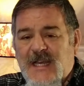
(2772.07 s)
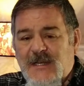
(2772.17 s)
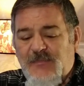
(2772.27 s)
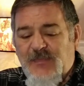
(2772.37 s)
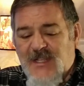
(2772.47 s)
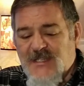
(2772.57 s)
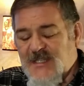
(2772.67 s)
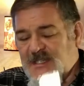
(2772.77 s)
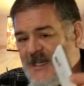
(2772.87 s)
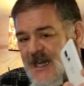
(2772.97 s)
This is an
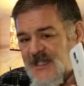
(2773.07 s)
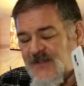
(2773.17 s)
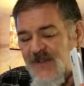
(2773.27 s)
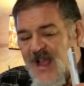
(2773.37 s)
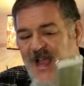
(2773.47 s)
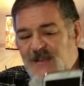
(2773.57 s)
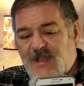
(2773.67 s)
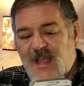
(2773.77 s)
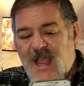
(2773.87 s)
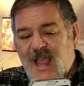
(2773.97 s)
S5,
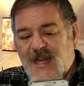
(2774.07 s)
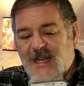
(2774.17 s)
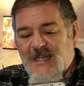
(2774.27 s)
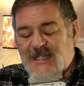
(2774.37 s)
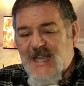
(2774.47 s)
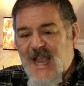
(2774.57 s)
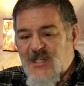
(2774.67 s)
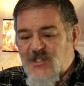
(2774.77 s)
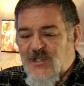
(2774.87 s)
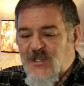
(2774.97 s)
and it is actually
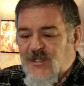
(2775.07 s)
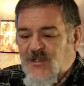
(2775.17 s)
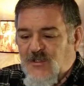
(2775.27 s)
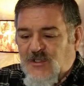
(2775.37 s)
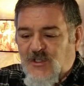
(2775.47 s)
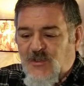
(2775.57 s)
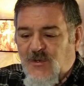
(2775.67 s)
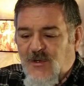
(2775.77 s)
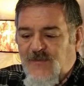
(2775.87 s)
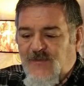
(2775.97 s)
a little shorter
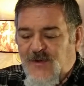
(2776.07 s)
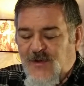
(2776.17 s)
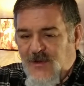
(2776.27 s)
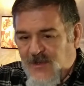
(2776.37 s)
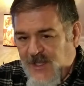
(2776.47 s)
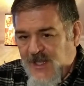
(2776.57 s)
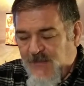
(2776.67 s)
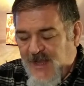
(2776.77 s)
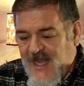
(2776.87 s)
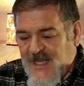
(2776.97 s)
vertically than my
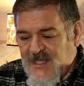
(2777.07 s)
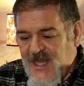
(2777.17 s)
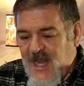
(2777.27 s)
S8,